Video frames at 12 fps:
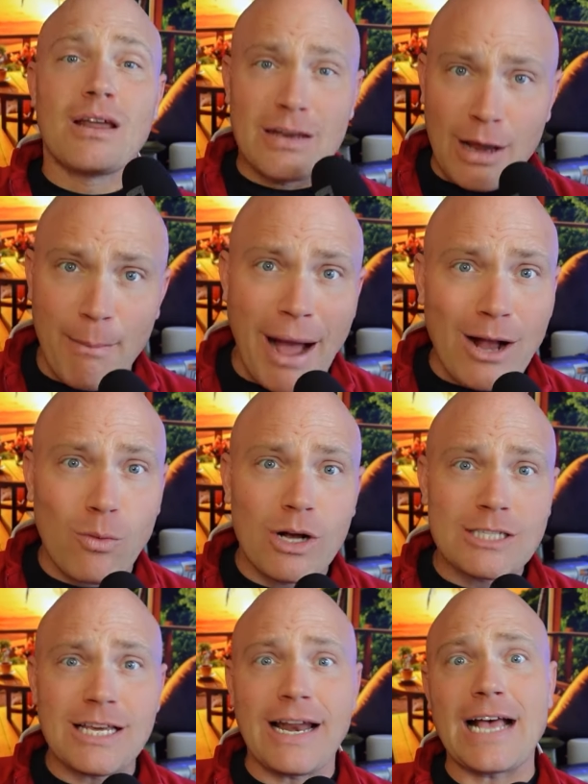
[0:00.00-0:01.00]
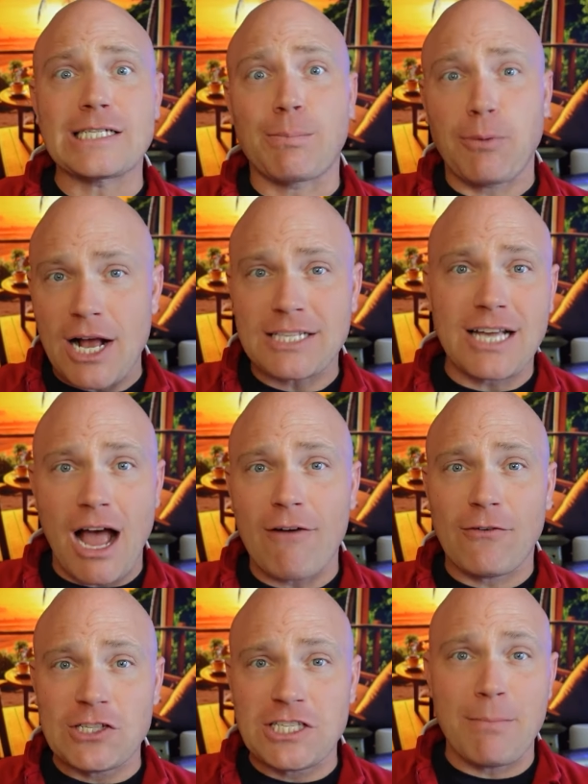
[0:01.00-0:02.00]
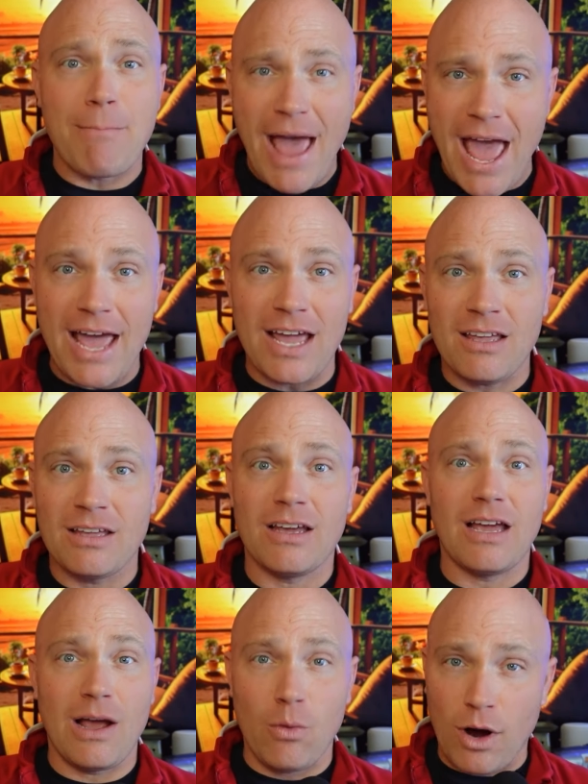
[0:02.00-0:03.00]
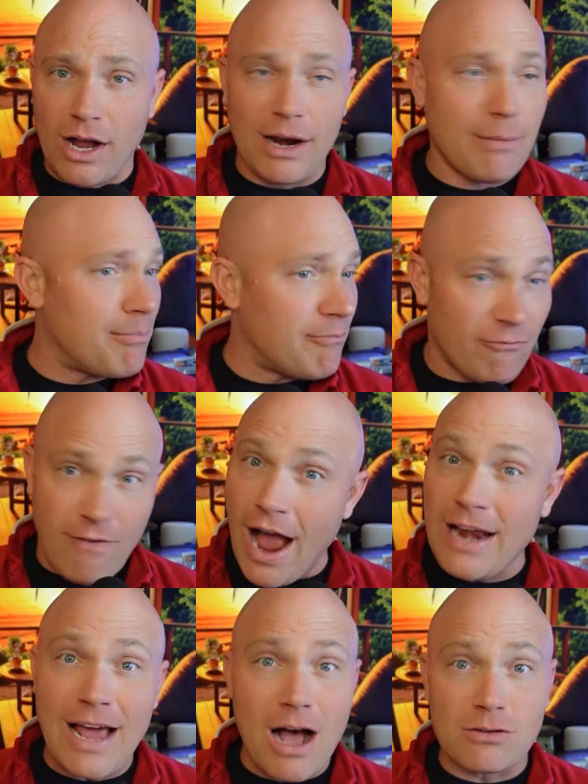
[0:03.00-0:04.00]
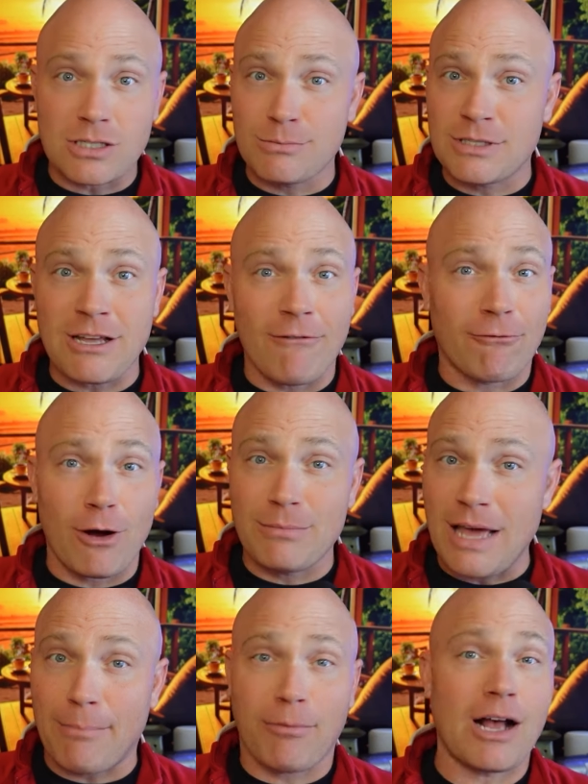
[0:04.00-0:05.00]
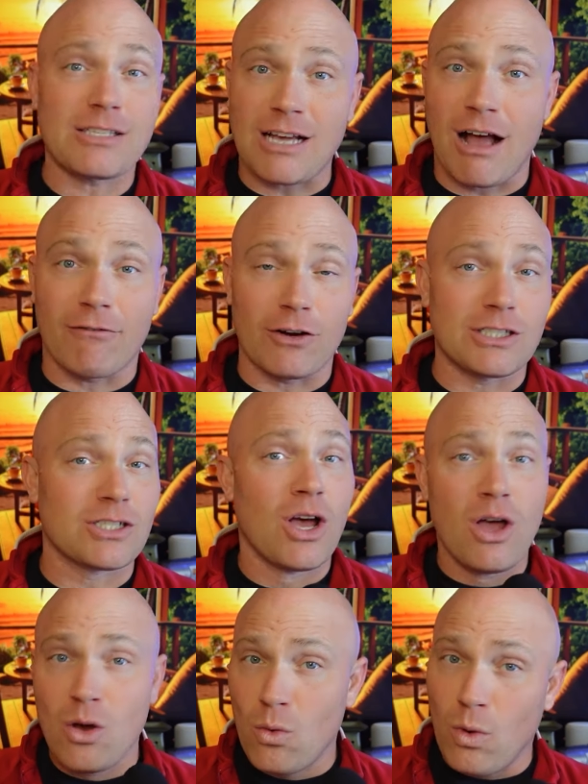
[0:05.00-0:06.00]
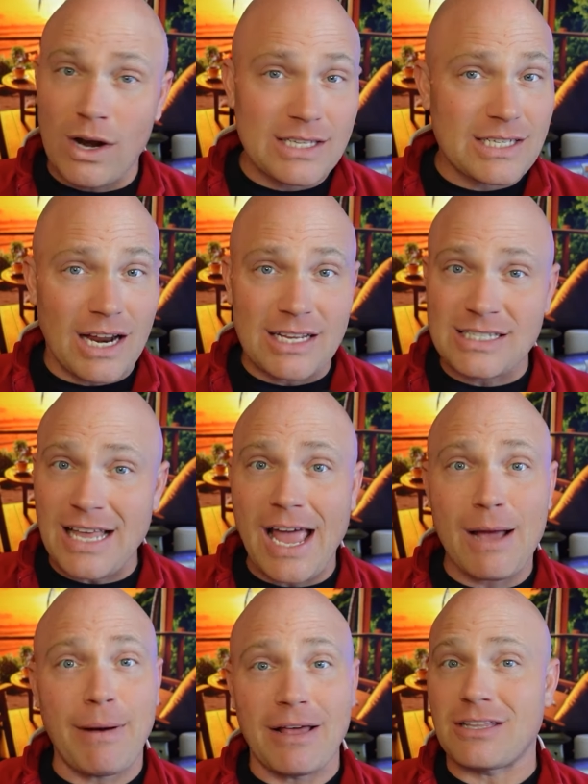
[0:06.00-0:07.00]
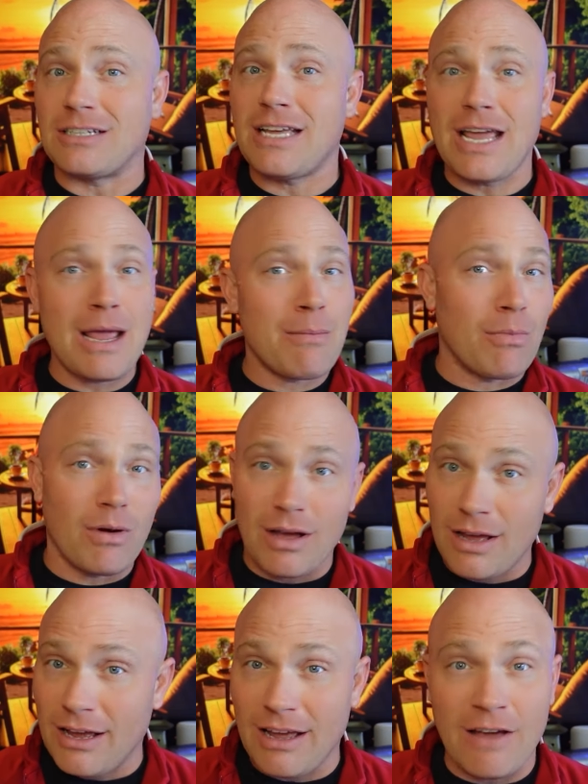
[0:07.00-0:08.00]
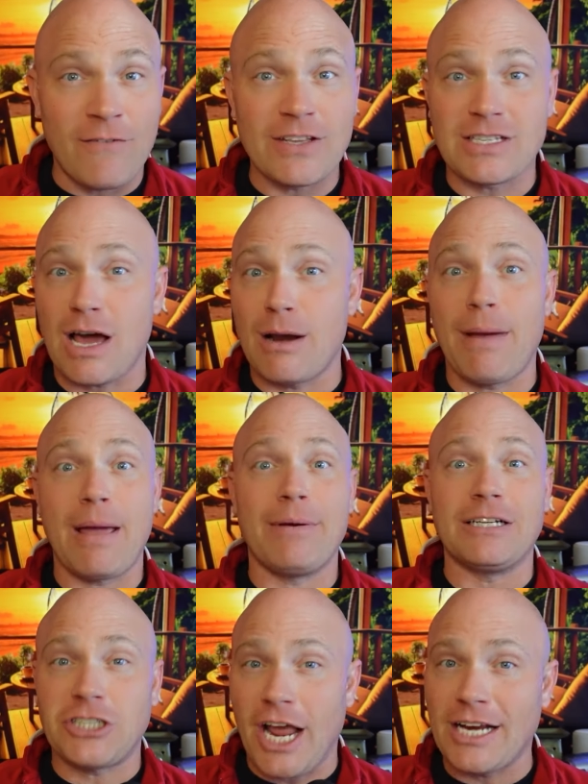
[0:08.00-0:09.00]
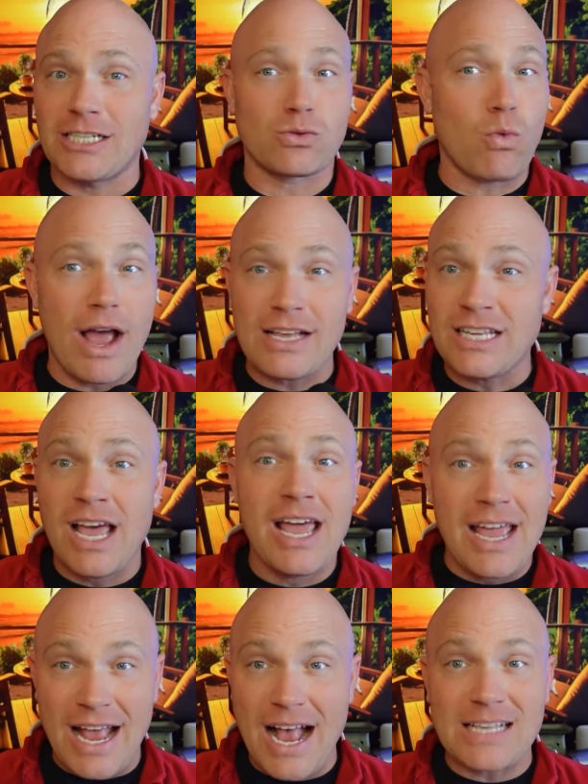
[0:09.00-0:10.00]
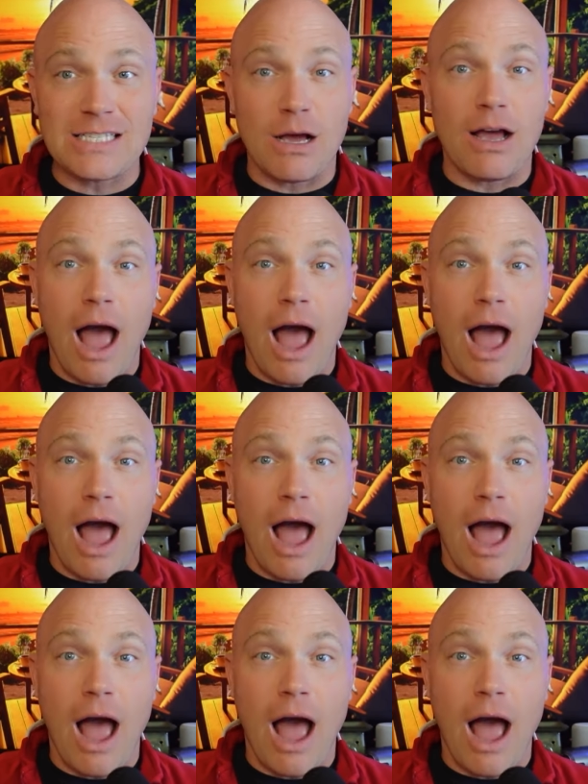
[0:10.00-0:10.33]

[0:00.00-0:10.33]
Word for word: Now, Mike Woodson has a press conference in May, and we're going to find out some stuff from that press conference what he's going to say about the team, if he's going to maybe change his ways. He has an